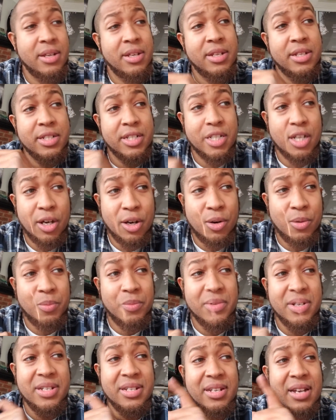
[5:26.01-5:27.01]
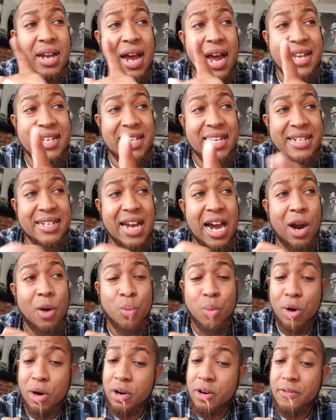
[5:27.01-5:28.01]
So I did not
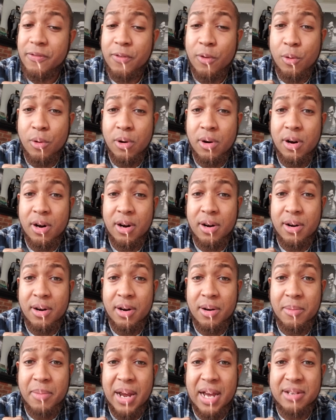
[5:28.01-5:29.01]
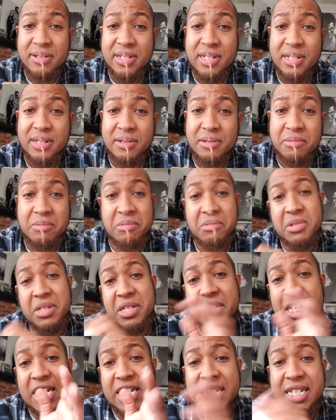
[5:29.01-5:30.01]
work for about
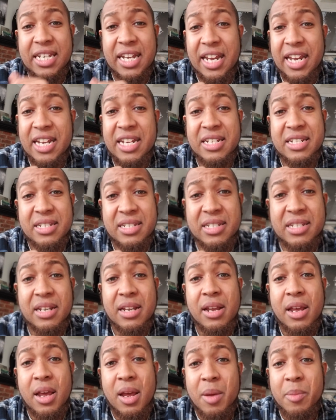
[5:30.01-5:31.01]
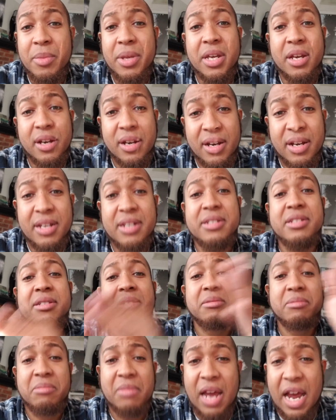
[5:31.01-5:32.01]
6 days because
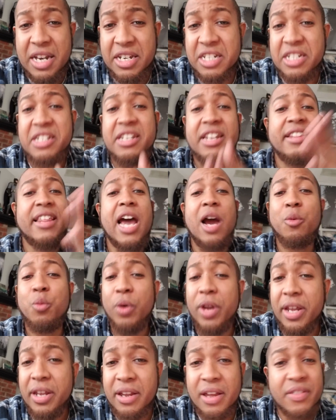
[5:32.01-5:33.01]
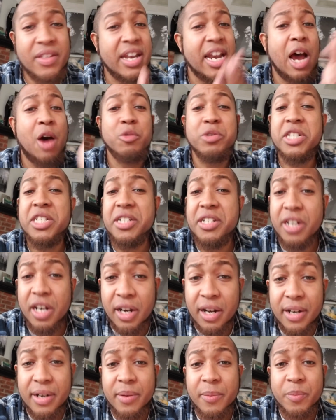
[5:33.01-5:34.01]
I just did that week and then I was
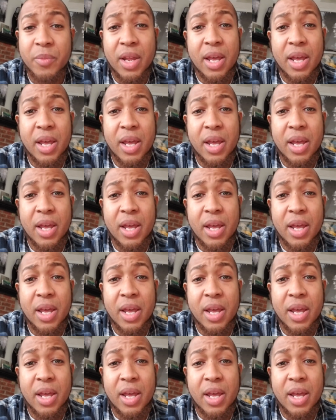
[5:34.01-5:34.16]
done.